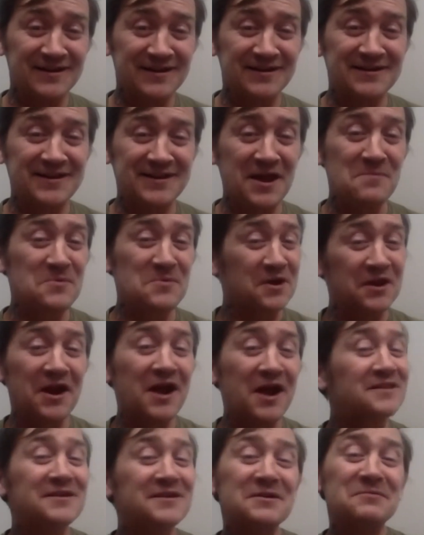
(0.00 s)

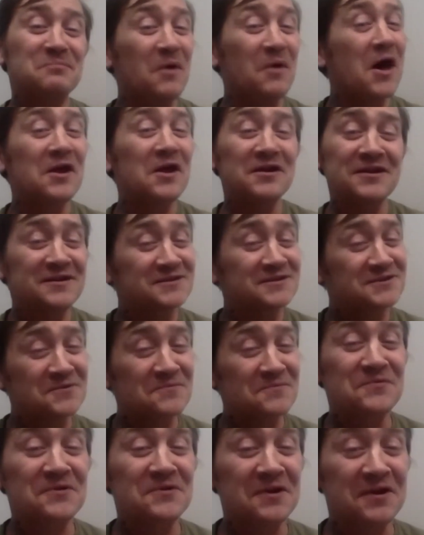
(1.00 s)
Democratic Party or
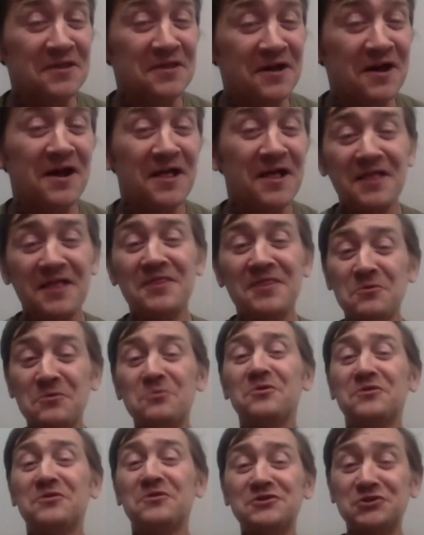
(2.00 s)
something like that. Right, they were
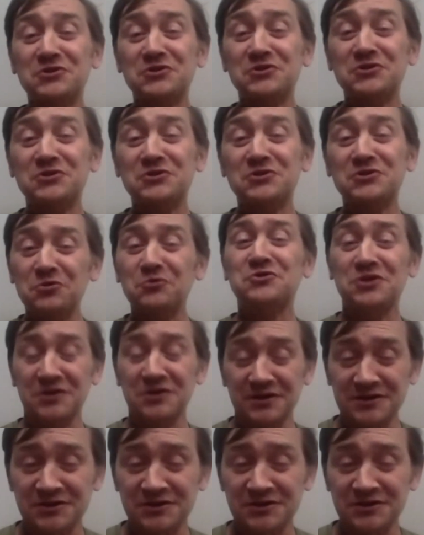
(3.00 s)
the right.
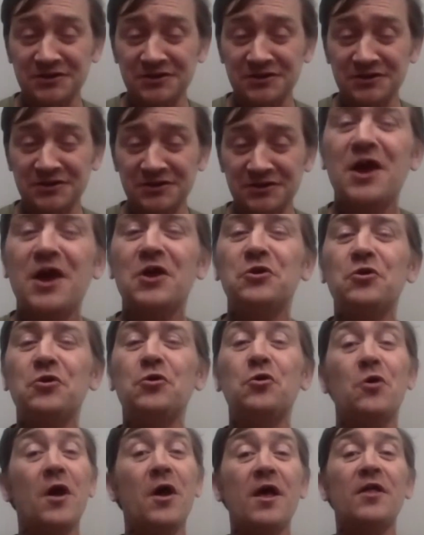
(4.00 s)
socialists, right?
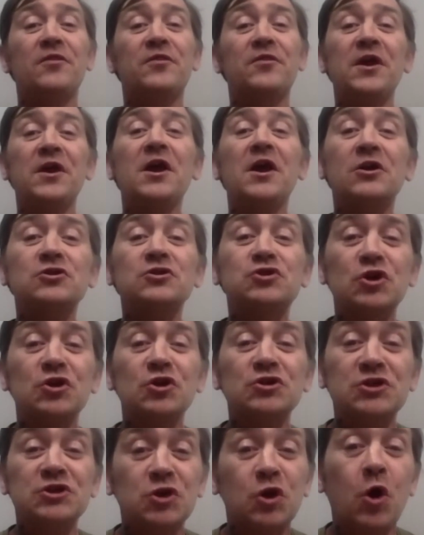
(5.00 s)
No, they are
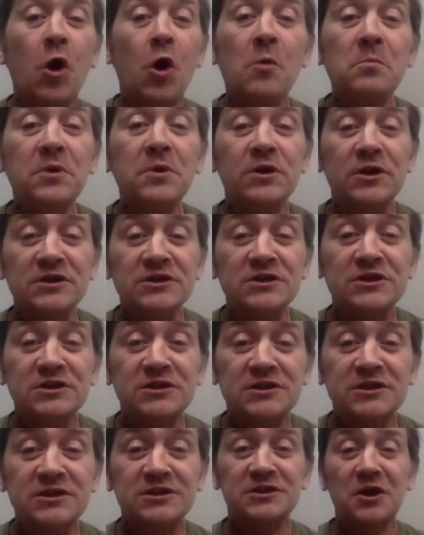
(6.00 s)
just
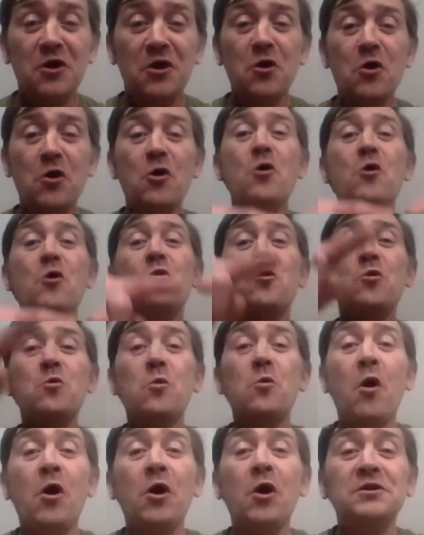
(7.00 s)
communists who
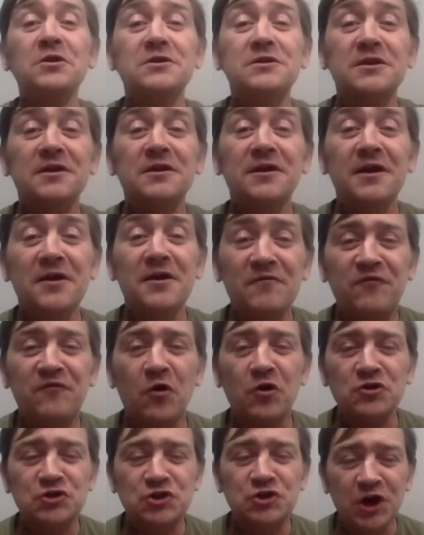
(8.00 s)
want for
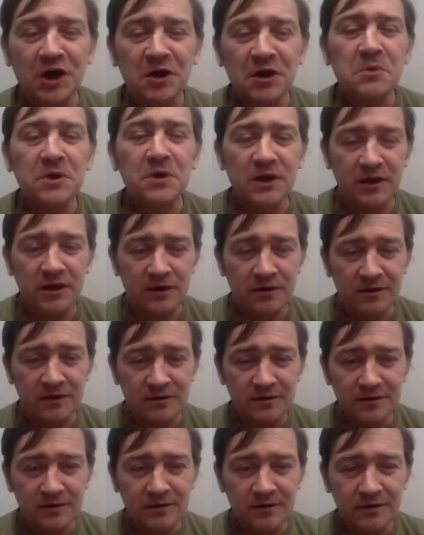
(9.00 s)
Germany,
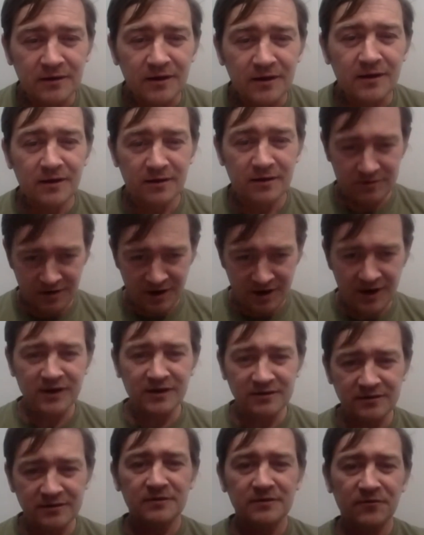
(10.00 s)

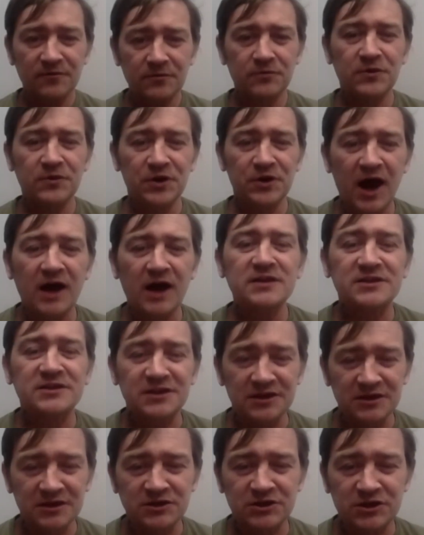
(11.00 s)
right? The yeah.
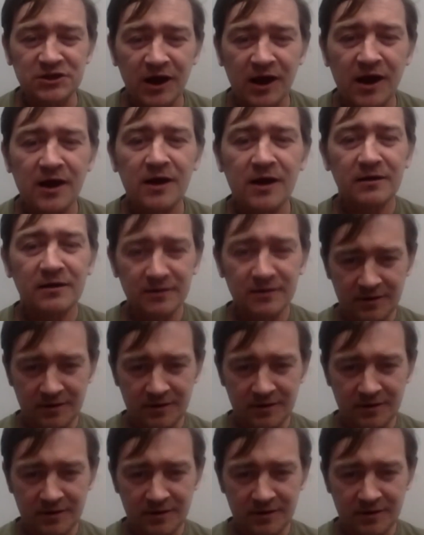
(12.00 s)
Nazis, yeah.